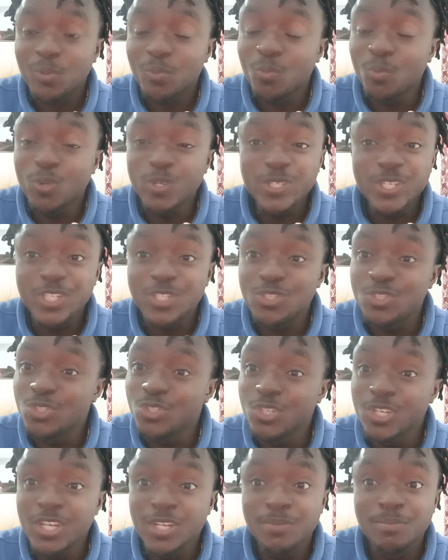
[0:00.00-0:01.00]
Once a
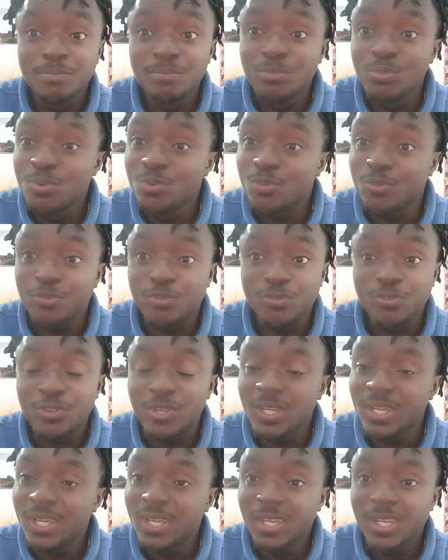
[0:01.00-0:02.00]
train move,
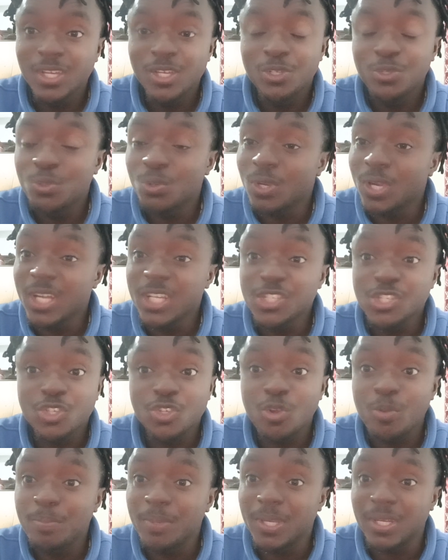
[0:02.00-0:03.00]
you can't
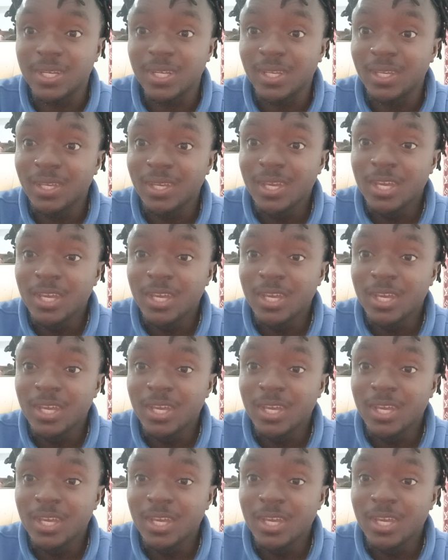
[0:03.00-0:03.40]
stop it.